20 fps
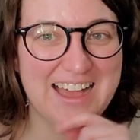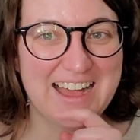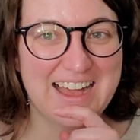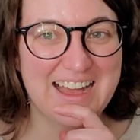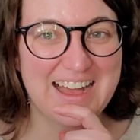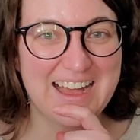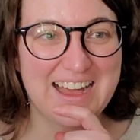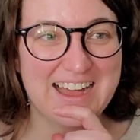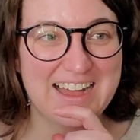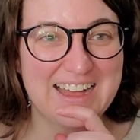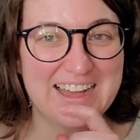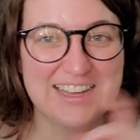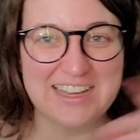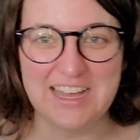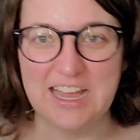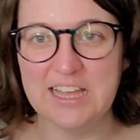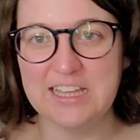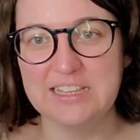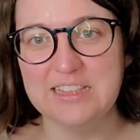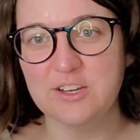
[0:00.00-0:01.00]
Uh,
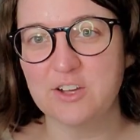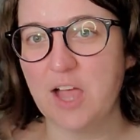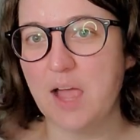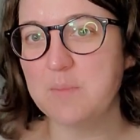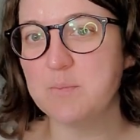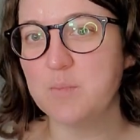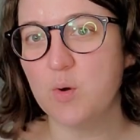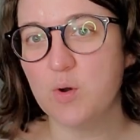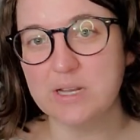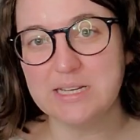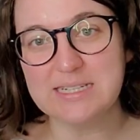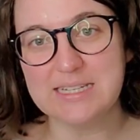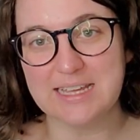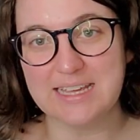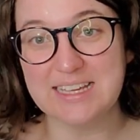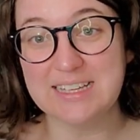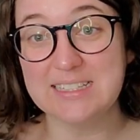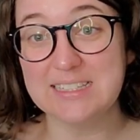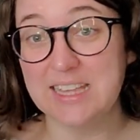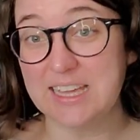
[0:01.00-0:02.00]
I look, I'm
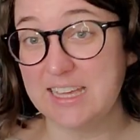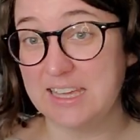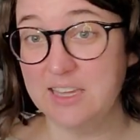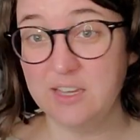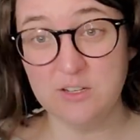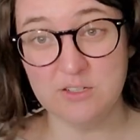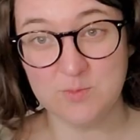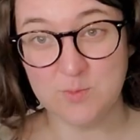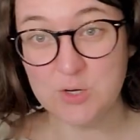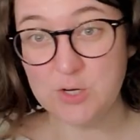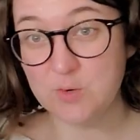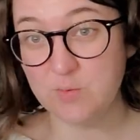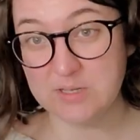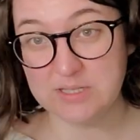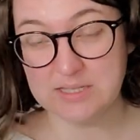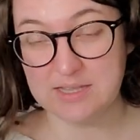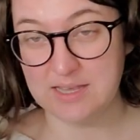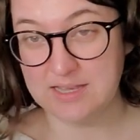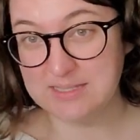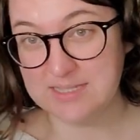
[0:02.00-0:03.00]
pointing. Like, here's where it
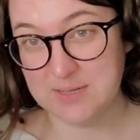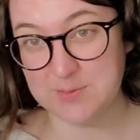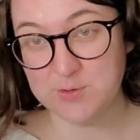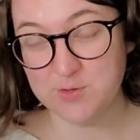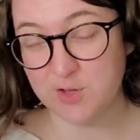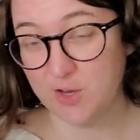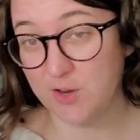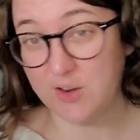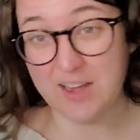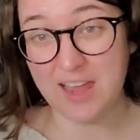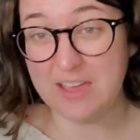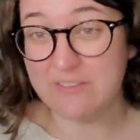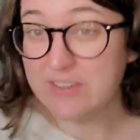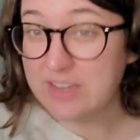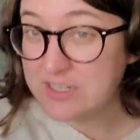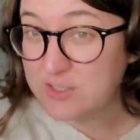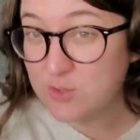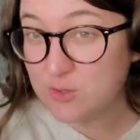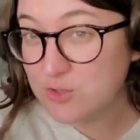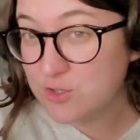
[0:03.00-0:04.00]
was the last time you saw it. Have
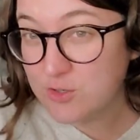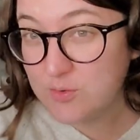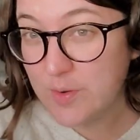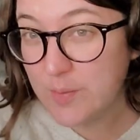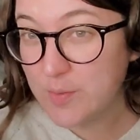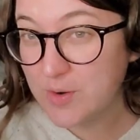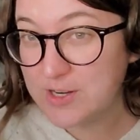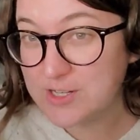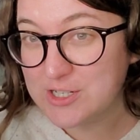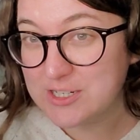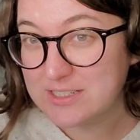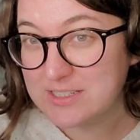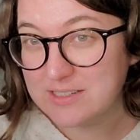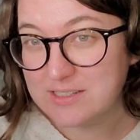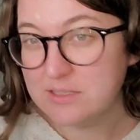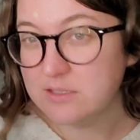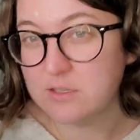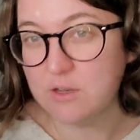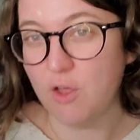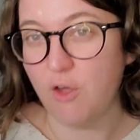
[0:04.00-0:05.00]
I told you what project
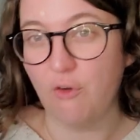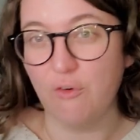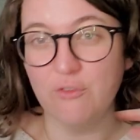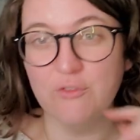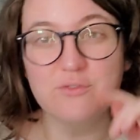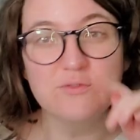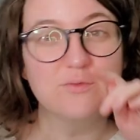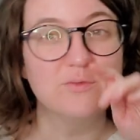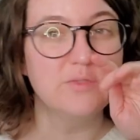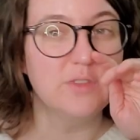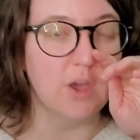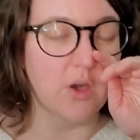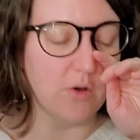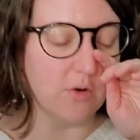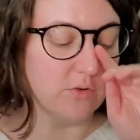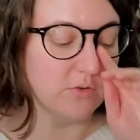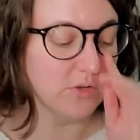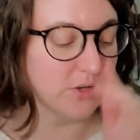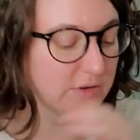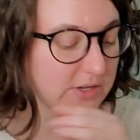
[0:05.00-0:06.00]
it is? No,
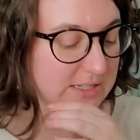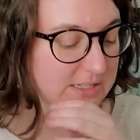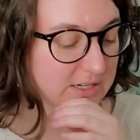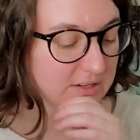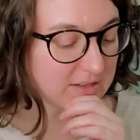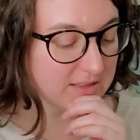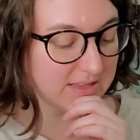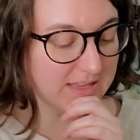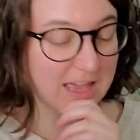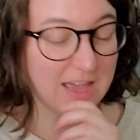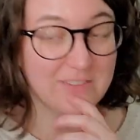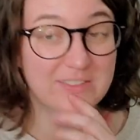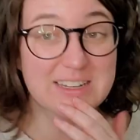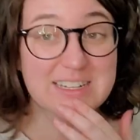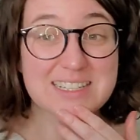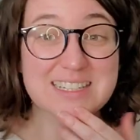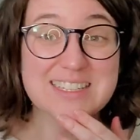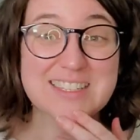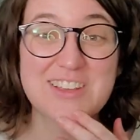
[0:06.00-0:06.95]
no, no, I certainly haven't.